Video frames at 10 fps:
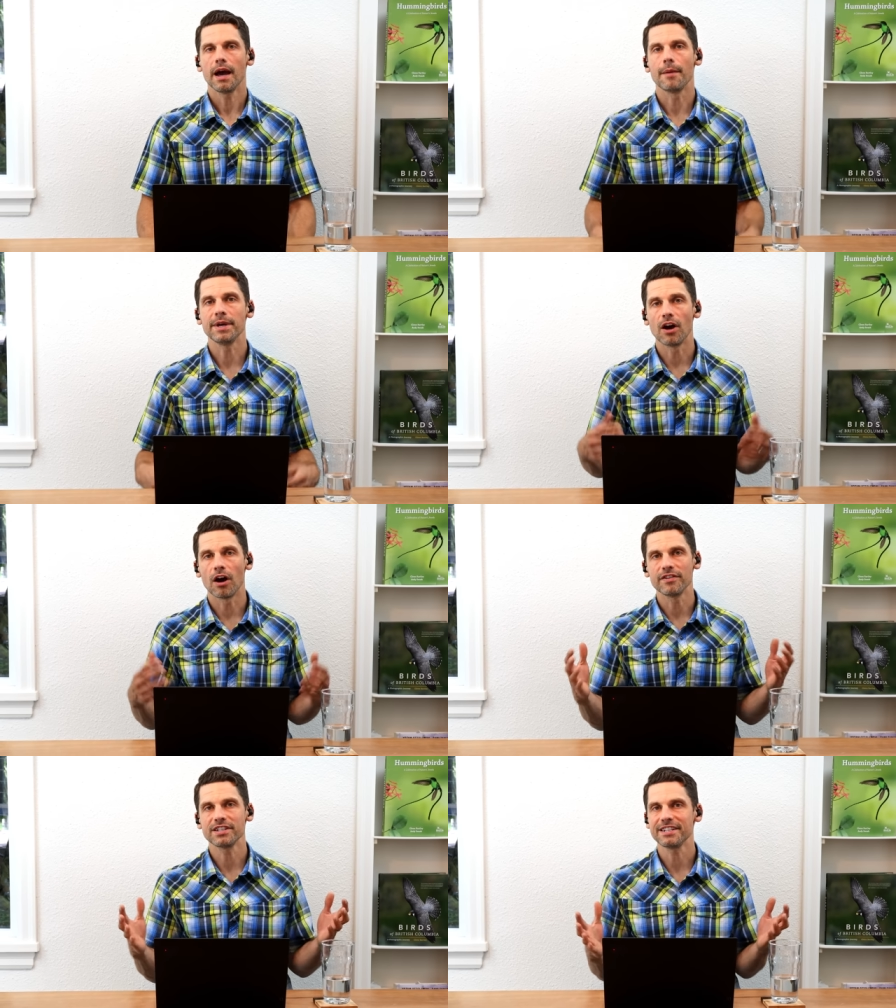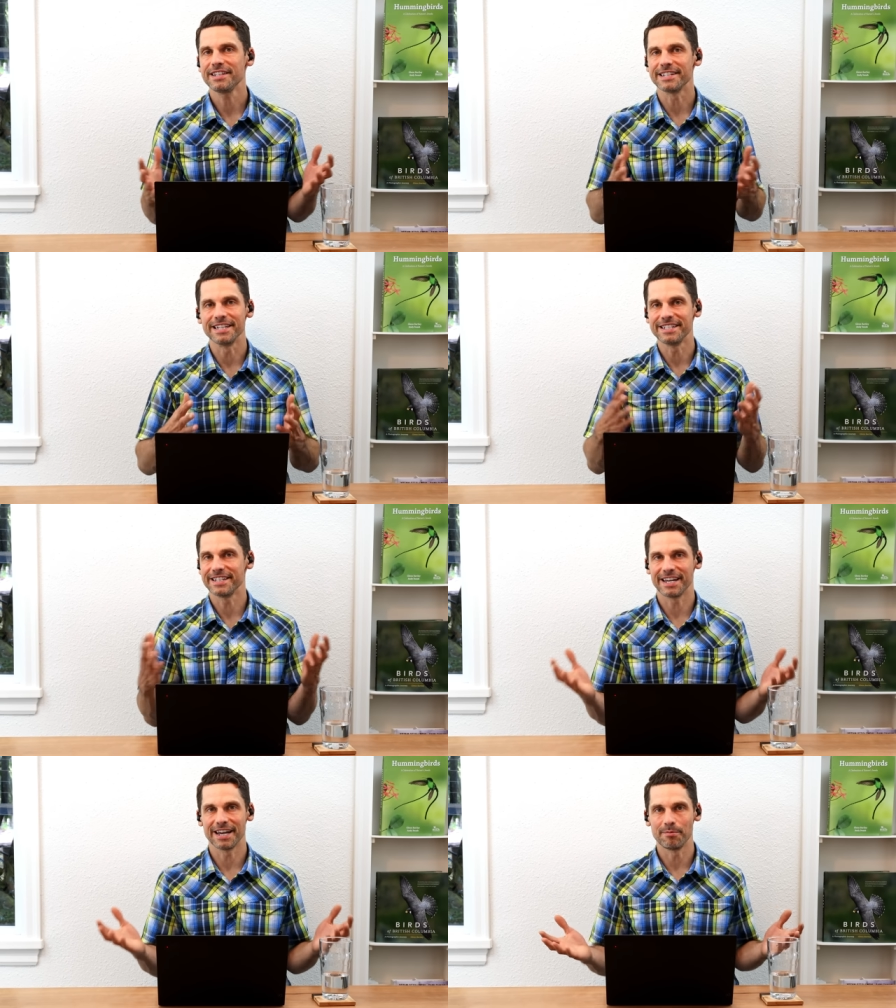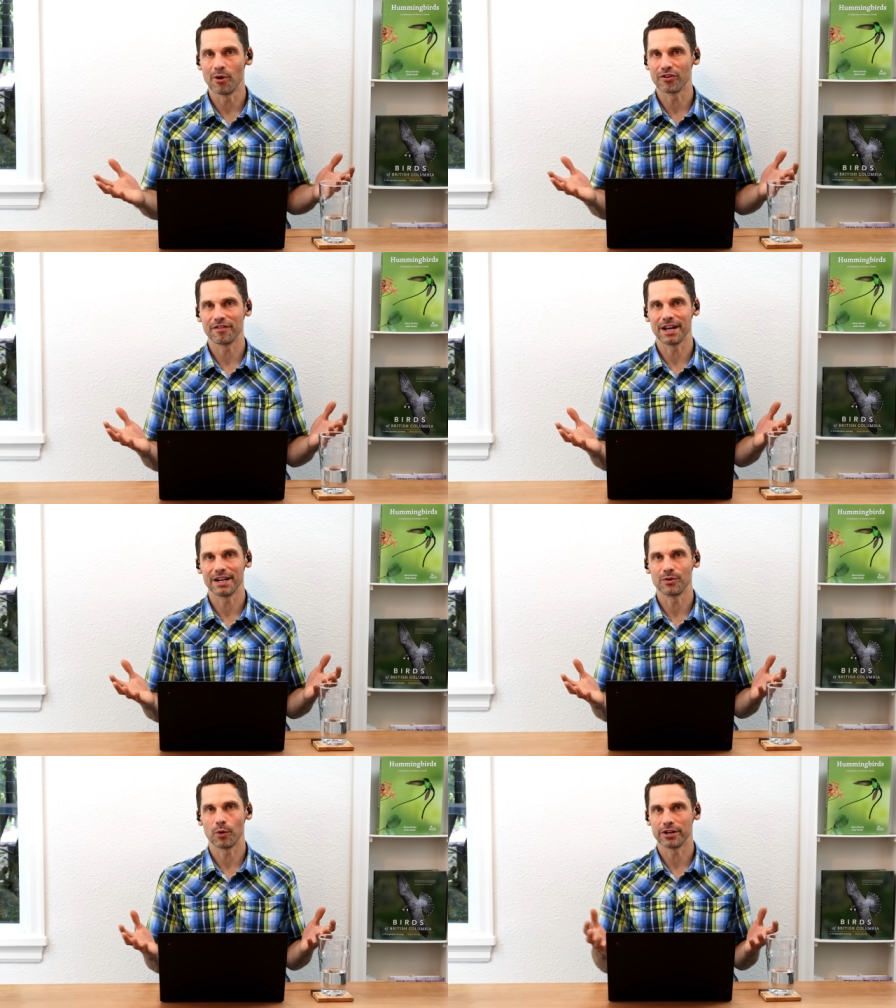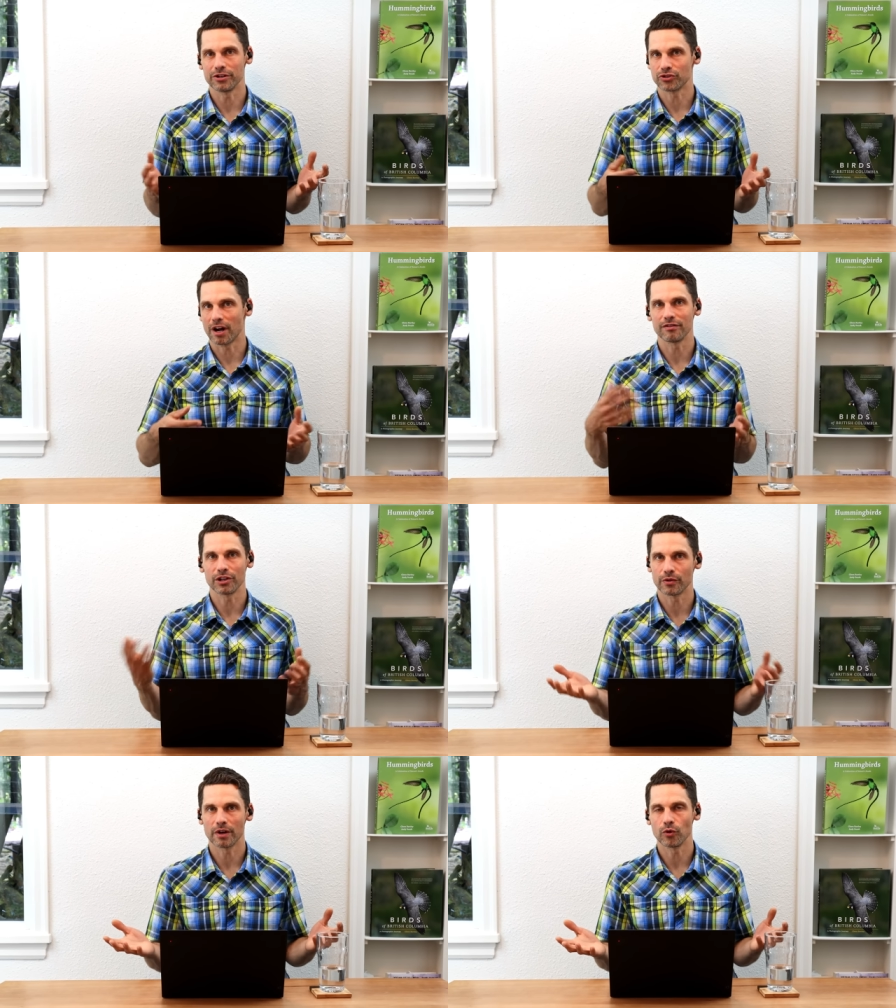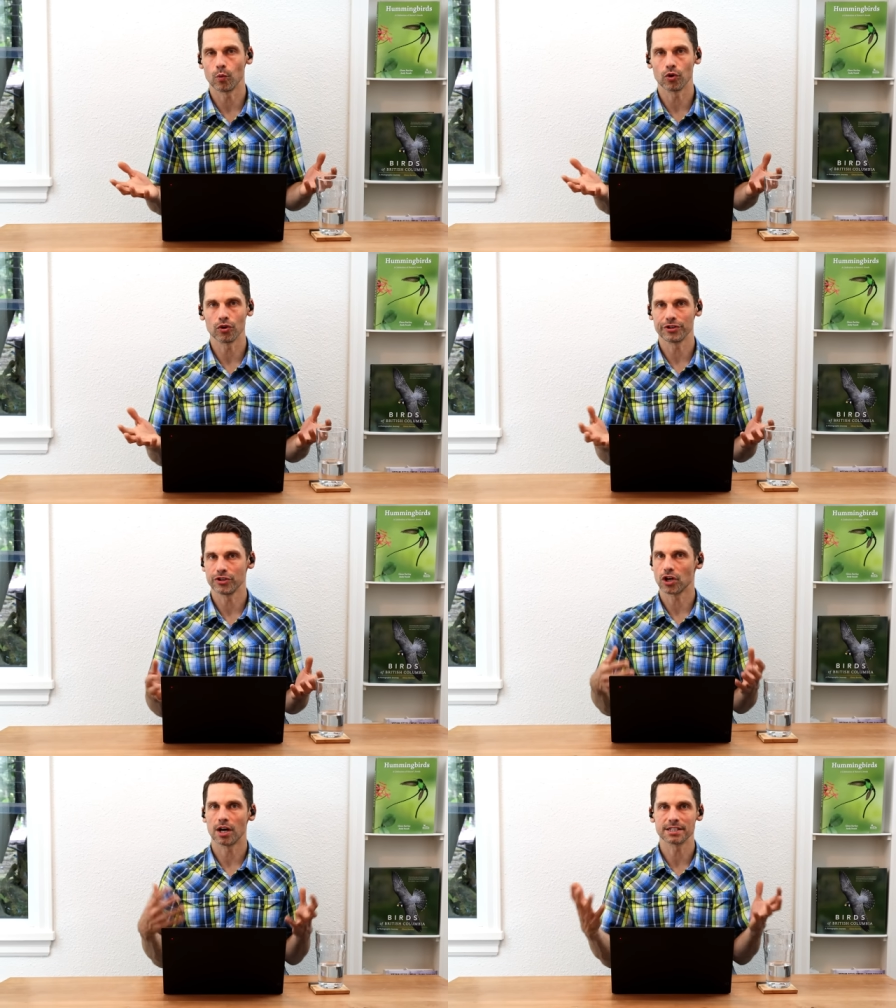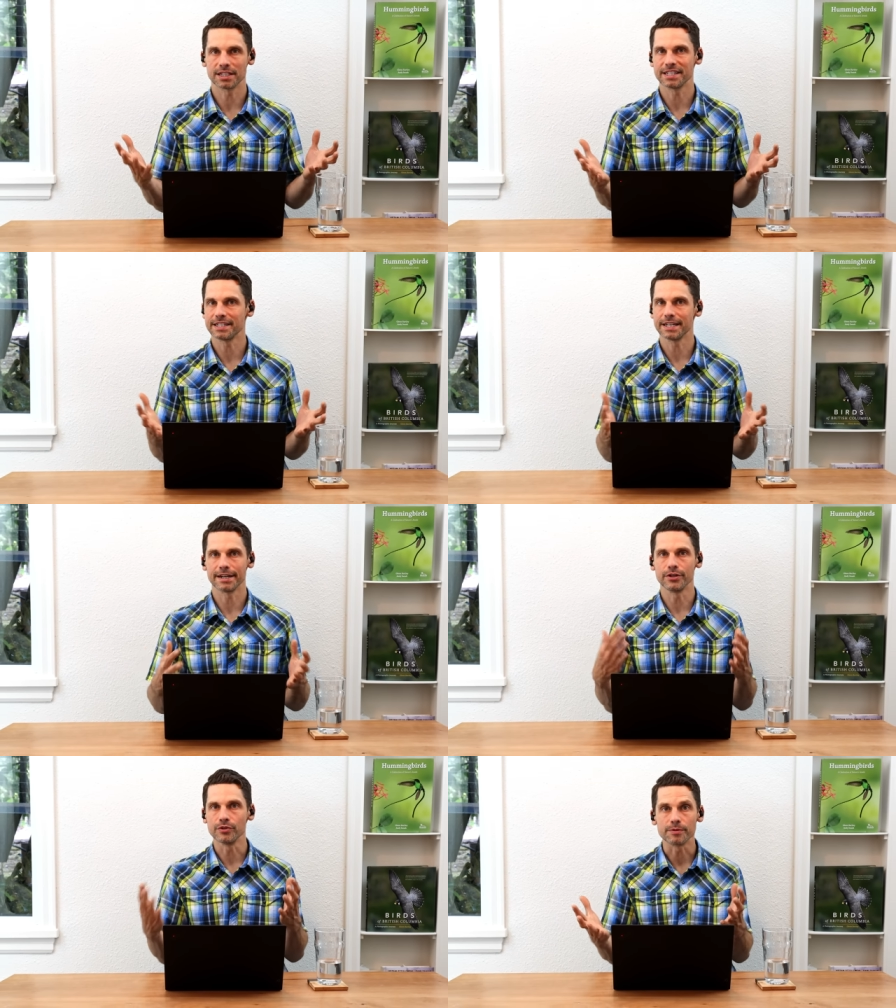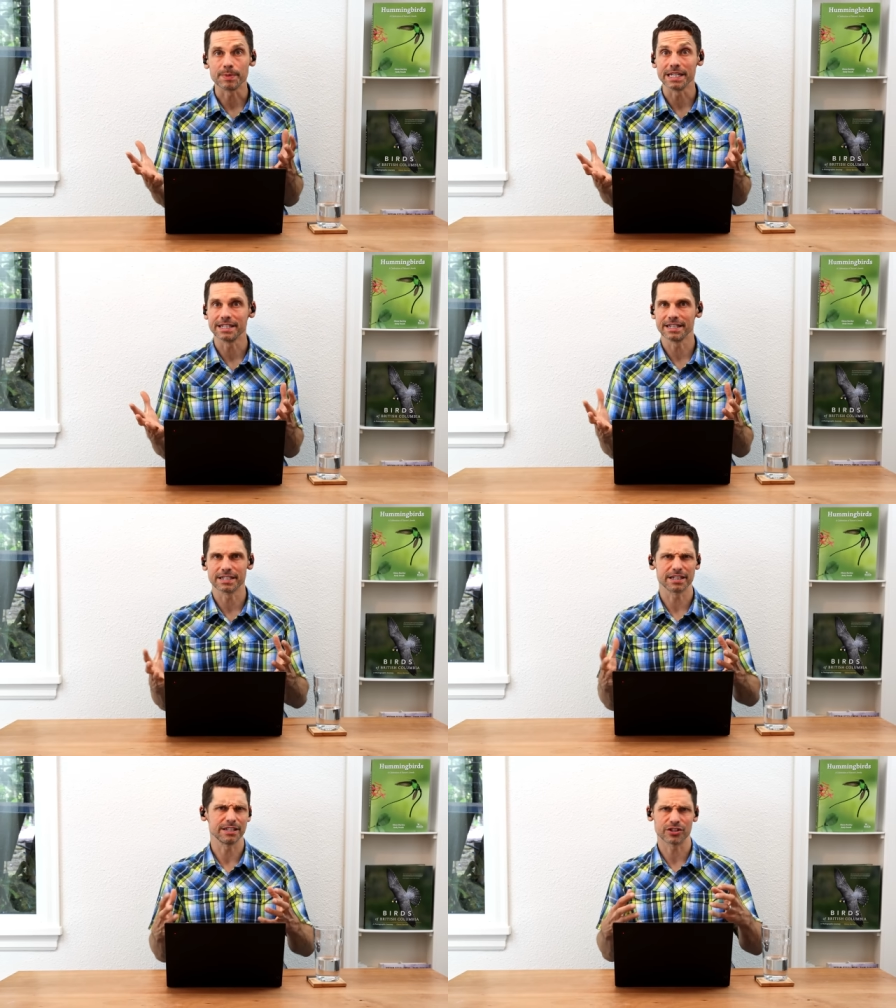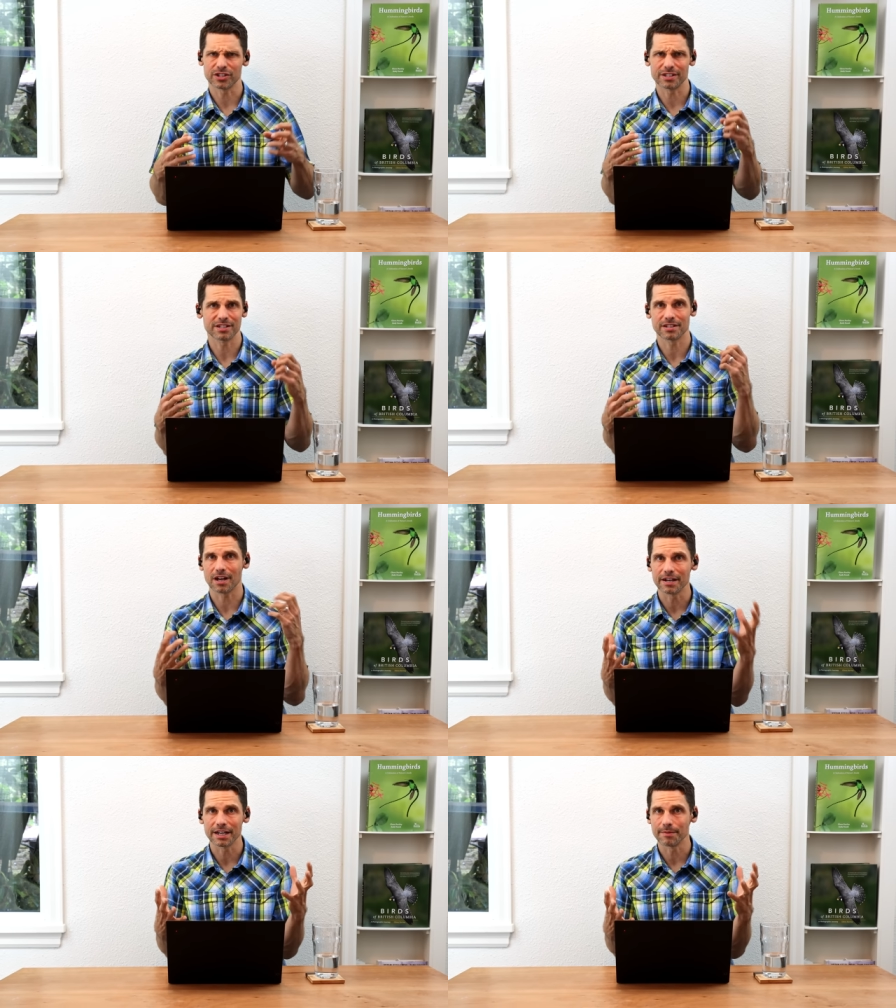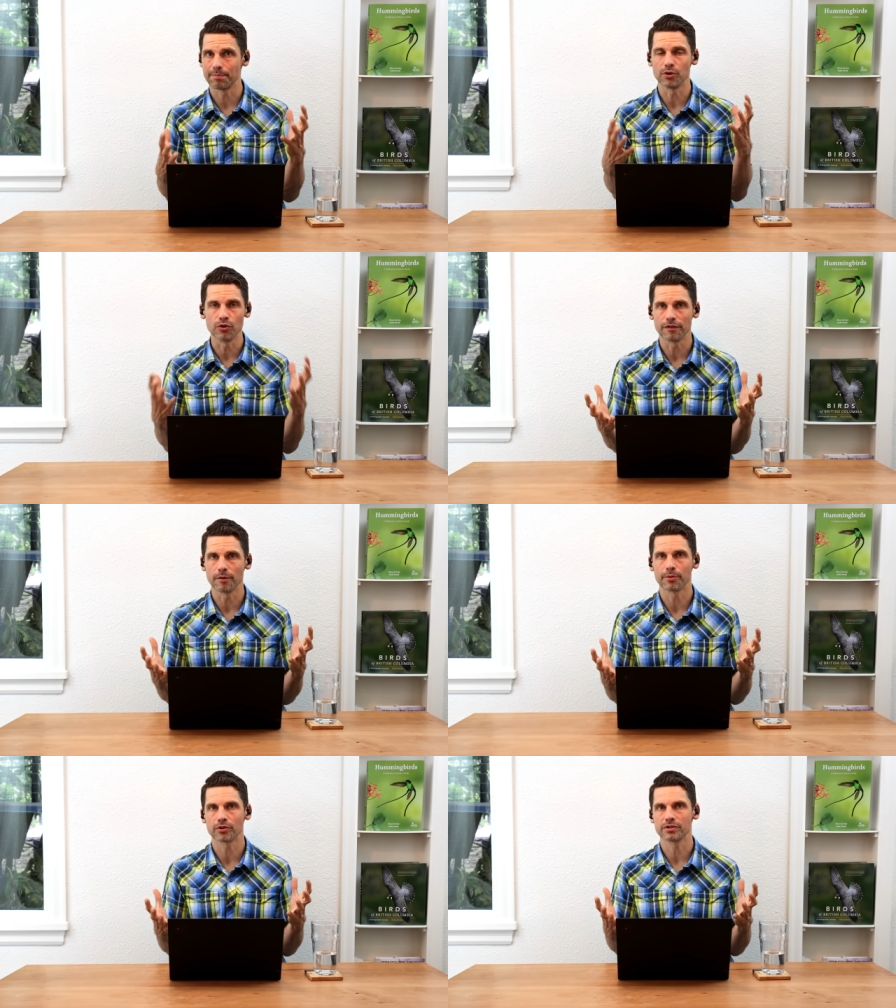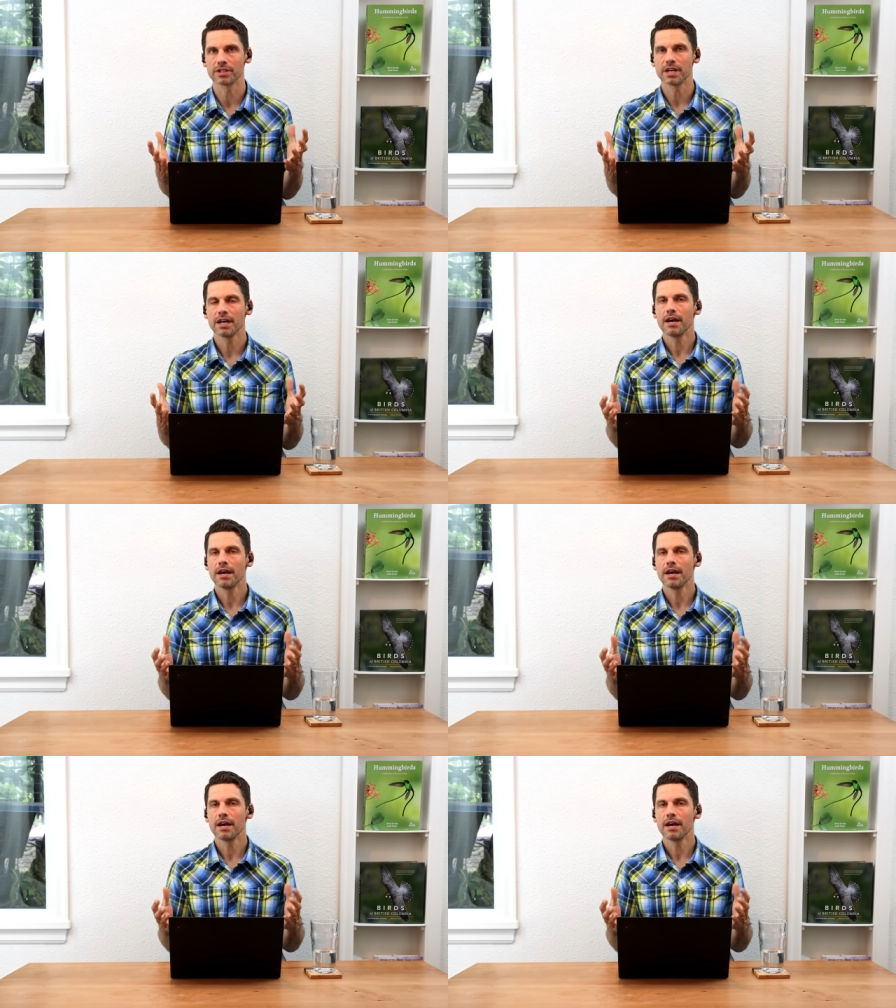I mean, obviously it's easy to get motivated when you're traveling around the world and you're constantly seeing new species and these just stunning, beautiful birds.